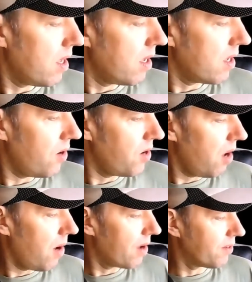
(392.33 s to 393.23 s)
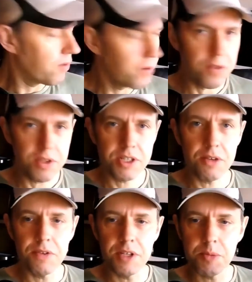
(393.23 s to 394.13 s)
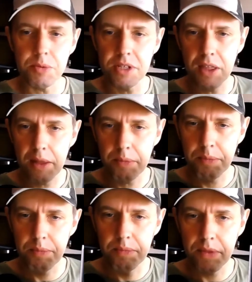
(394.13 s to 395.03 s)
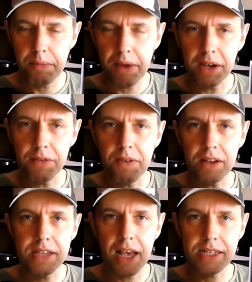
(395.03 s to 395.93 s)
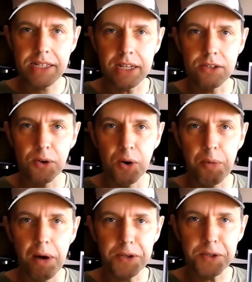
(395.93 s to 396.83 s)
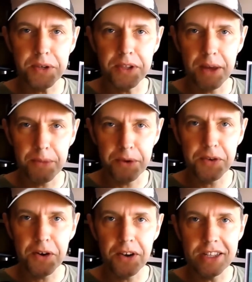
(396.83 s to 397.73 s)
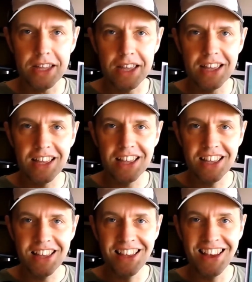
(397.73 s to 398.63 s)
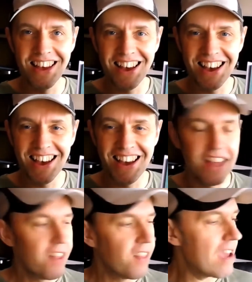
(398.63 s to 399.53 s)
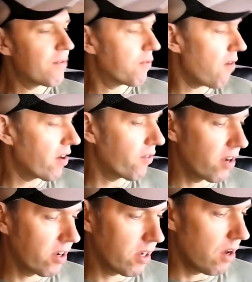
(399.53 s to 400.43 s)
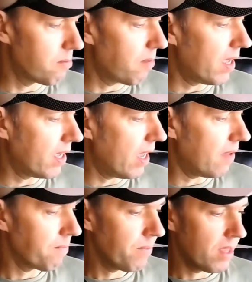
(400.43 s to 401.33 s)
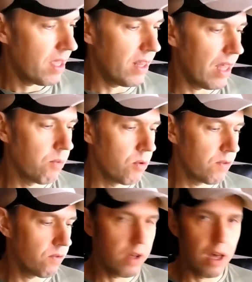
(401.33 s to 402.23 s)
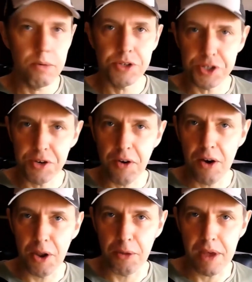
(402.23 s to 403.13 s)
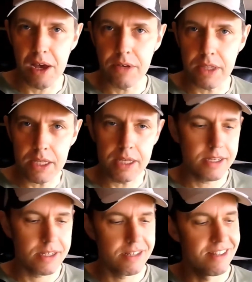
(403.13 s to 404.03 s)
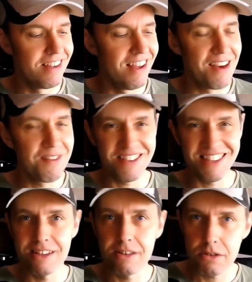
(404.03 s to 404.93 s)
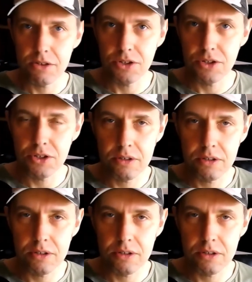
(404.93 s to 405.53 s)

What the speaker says: I know how difficult this stuff is to put together. Make a fantastic door poster, wouldn't it? That one of Colin there. The ever-fragrant Colin Baker in that wonderful coat, which has grown on me over the years. Shh.